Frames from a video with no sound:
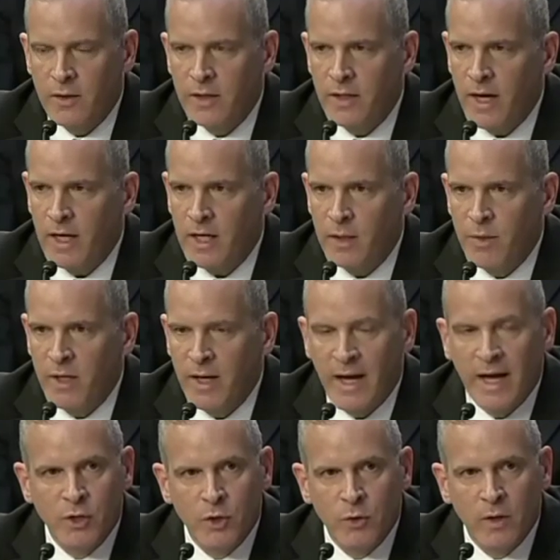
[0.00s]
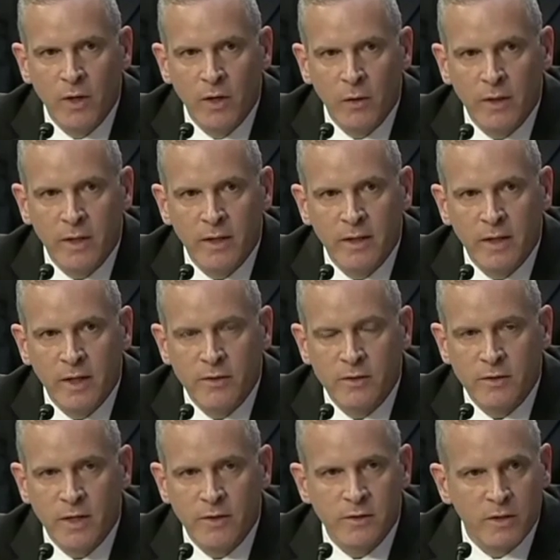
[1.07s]
the document, as you know, contains
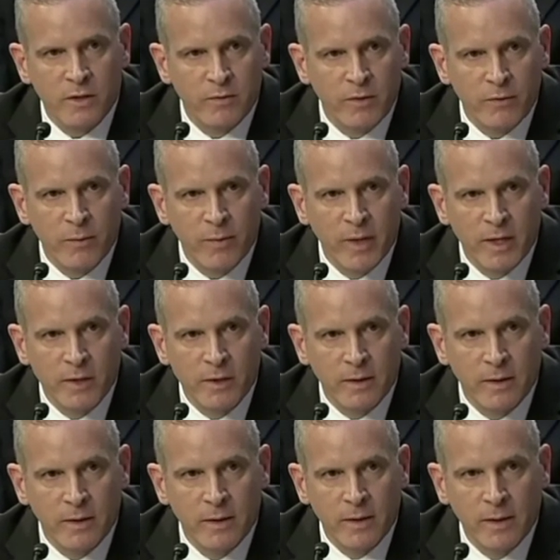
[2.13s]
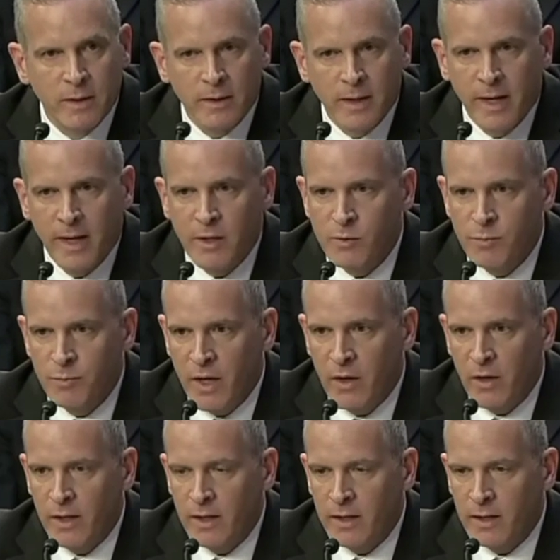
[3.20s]
sensitive information that has
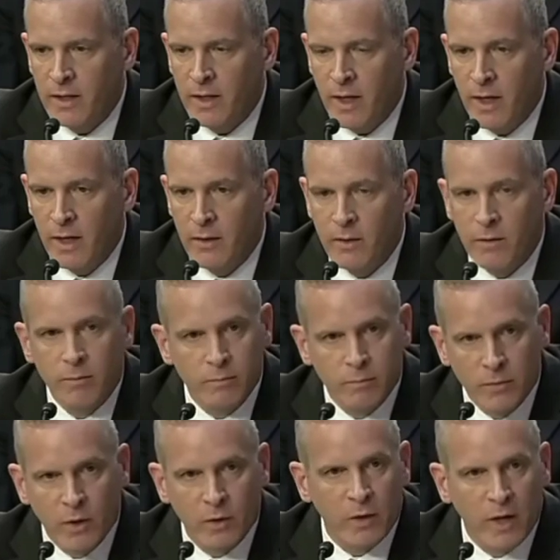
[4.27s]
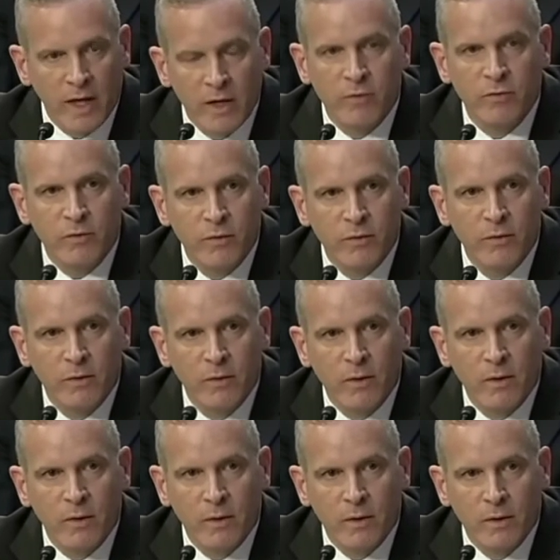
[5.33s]
bearing on the life
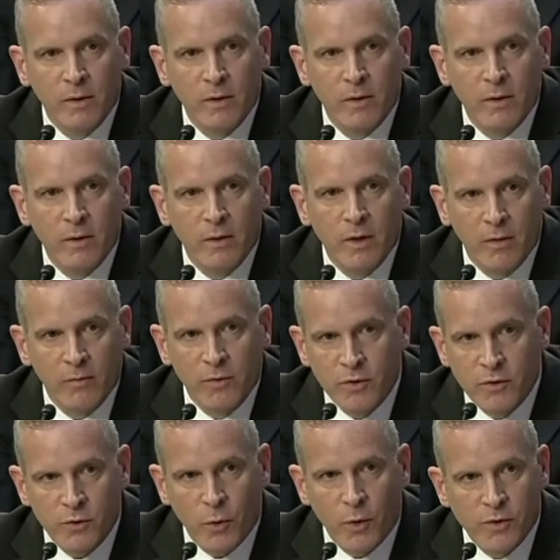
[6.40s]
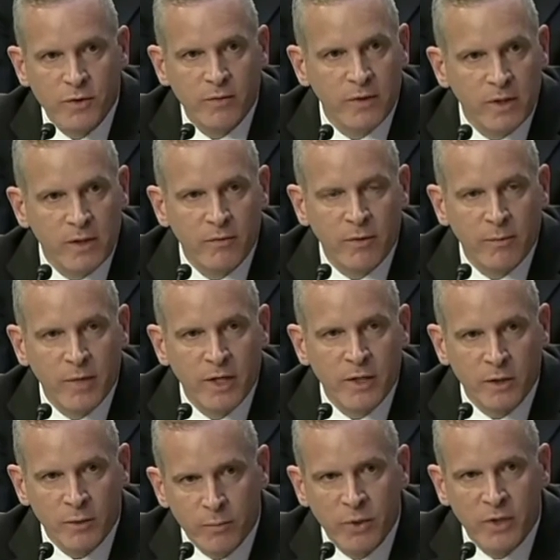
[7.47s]
of the source of the
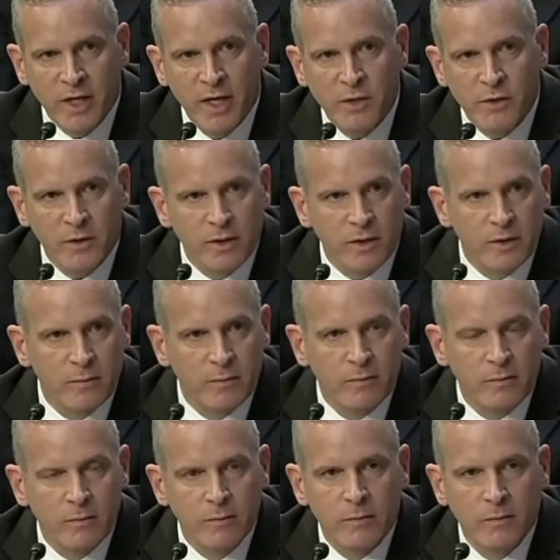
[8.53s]
information, potentially. You can